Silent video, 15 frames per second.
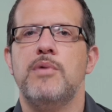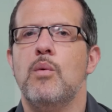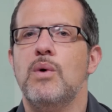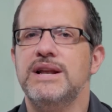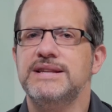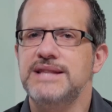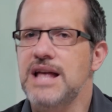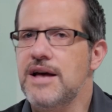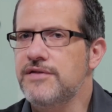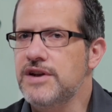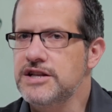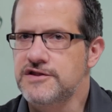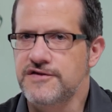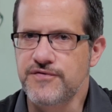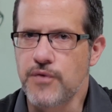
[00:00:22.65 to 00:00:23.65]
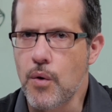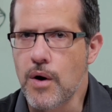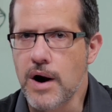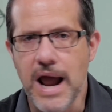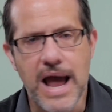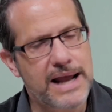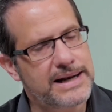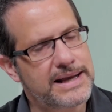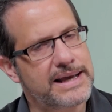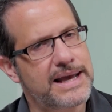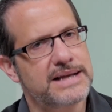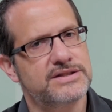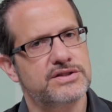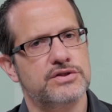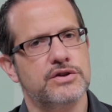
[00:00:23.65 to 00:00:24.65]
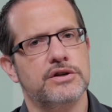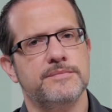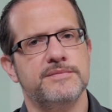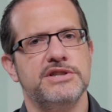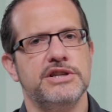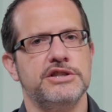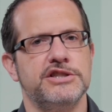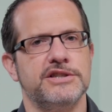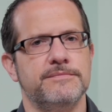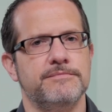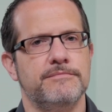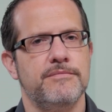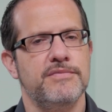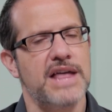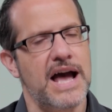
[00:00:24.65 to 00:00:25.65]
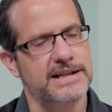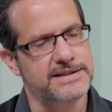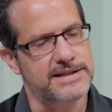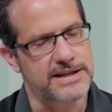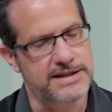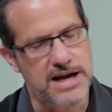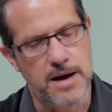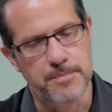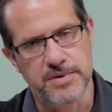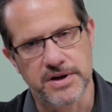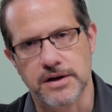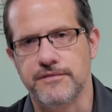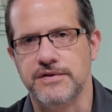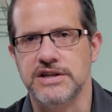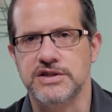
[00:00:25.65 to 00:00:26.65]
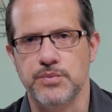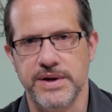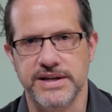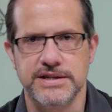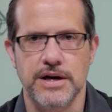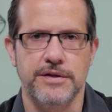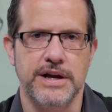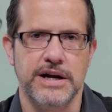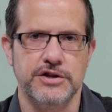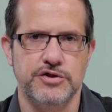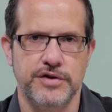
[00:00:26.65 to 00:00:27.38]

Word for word: But what is the evidence for and against circumcision? That's the topic of this week's Healthcare